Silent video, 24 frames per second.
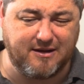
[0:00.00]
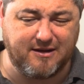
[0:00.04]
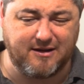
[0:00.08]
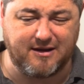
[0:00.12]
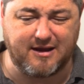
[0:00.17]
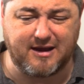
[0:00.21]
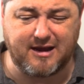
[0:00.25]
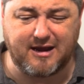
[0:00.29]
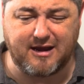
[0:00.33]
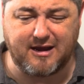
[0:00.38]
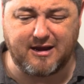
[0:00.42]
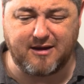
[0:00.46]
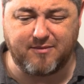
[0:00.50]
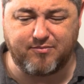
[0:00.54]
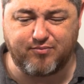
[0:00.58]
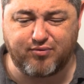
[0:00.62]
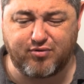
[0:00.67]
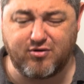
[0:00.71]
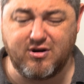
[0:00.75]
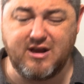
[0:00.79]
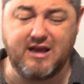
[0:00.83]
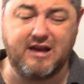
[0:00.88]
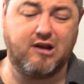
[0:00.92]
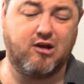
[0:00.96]

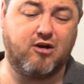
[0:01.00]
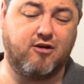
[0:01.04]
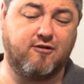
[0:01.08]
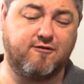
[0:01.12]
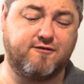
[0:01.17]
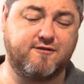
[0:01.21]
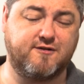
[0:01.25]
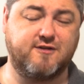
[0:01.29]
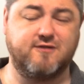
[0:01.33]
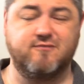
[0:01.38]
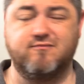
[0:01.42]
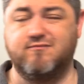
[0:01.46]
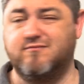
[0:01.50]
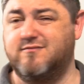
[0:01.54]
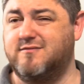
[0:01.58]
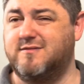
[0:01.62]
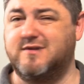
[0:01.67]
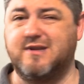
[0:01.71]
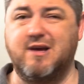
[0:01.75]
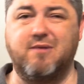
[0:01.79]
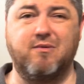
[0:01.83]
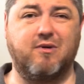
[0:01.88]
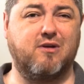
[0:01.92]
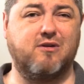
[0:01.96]
Pre-Loved,
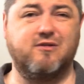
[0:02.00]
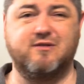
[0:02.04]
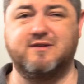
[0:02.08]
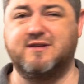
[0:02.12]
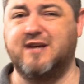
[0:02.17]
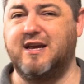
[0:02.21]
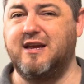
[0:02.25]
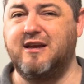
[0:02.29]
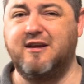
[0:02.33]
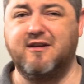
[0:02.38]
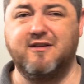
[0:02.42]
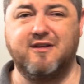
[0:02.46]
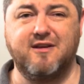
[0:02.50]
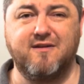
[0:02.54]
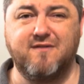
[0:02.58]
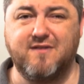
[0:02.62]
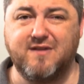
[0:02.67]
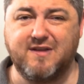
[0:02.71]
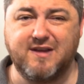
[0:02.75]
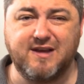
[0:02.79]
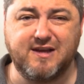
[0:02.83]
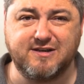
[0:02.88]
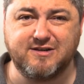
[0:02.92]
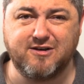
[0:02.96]
they will all take your
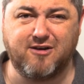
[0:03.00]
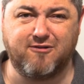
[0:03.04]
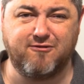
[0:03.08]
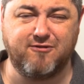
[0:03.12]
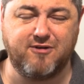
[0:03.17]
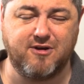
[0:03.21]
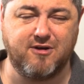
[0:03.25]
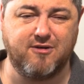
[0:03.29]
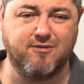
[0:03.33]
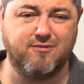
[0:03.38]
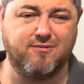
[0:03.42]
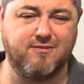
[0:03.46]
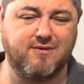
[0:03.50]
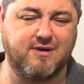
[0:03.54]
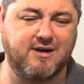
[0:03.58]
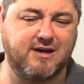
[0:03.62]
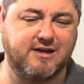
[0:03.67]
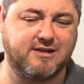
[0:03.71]
DVDs off you.